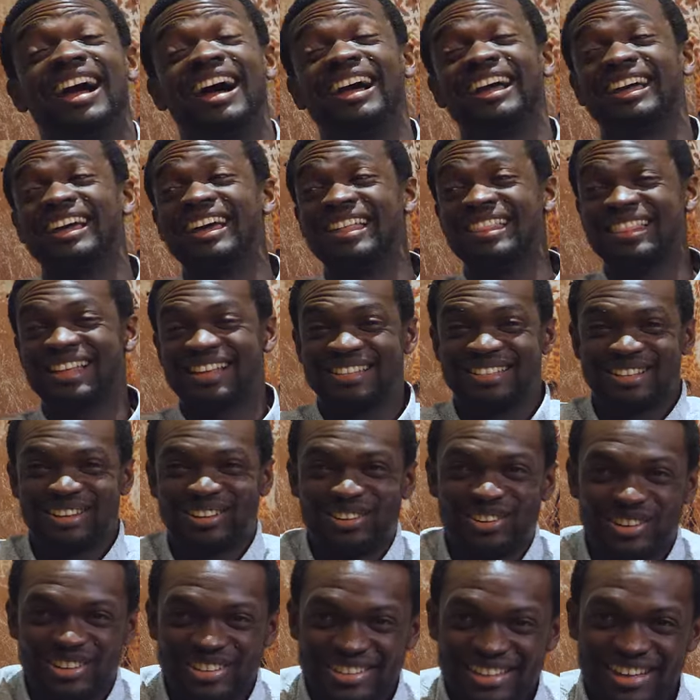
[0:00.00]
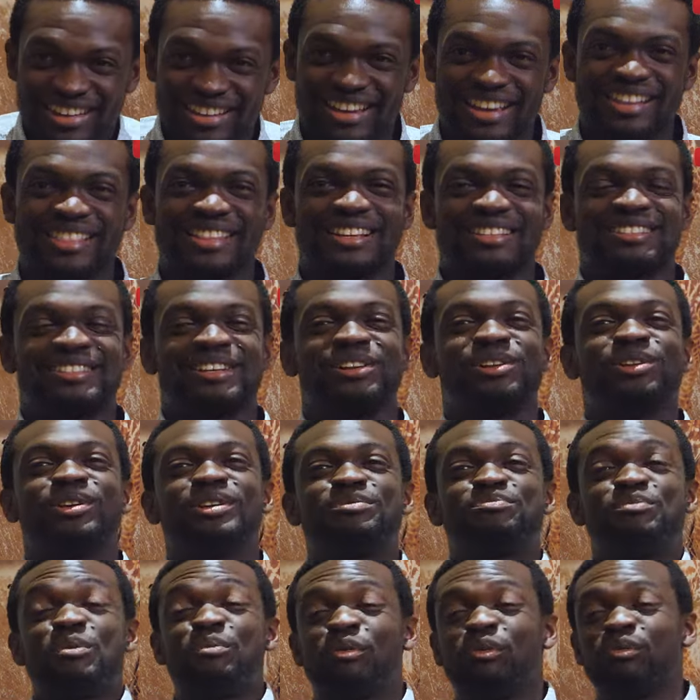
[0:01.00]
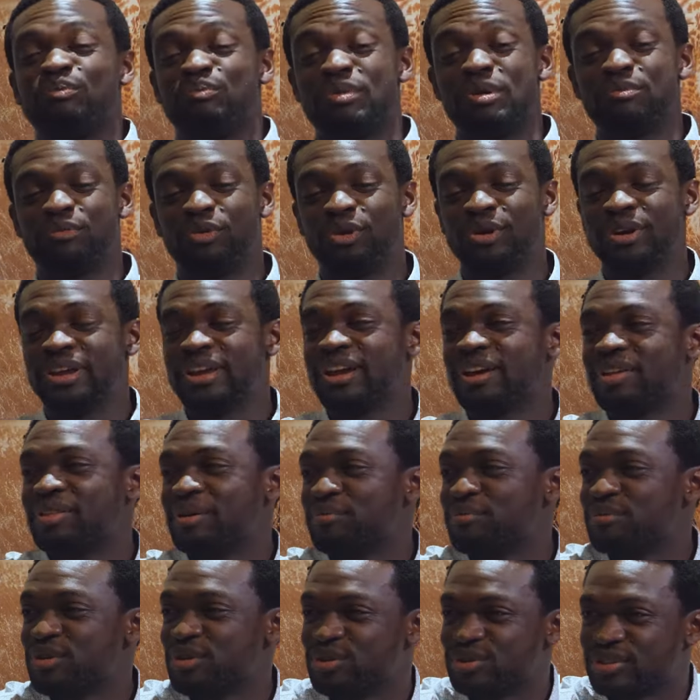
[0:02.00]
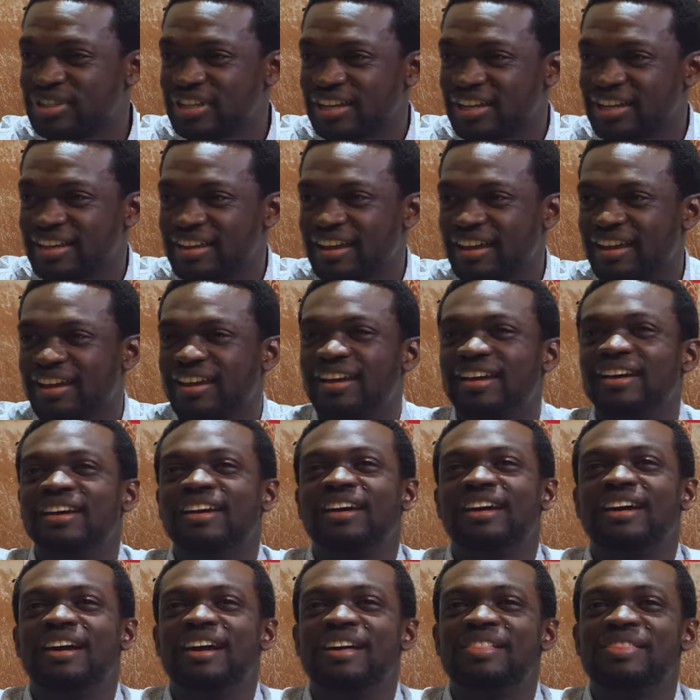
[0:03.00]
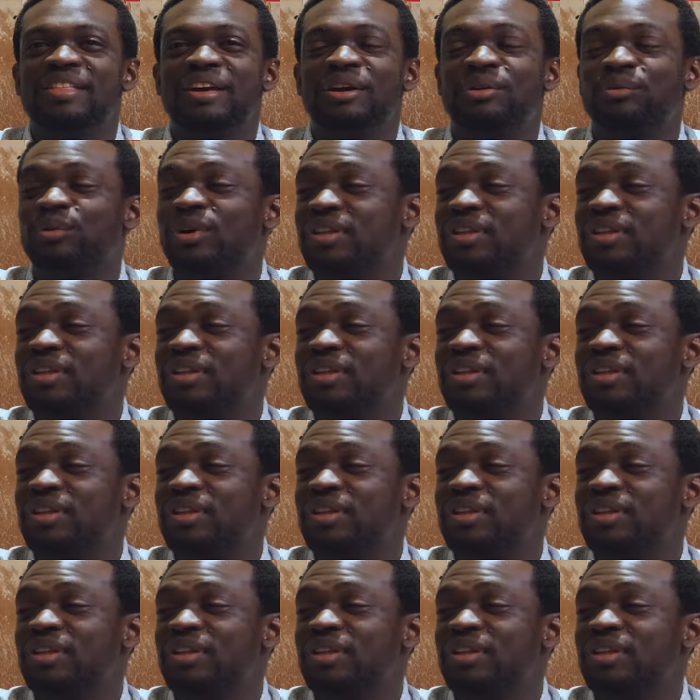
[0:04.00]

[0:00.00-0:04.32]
get that a lot. People hear the music and then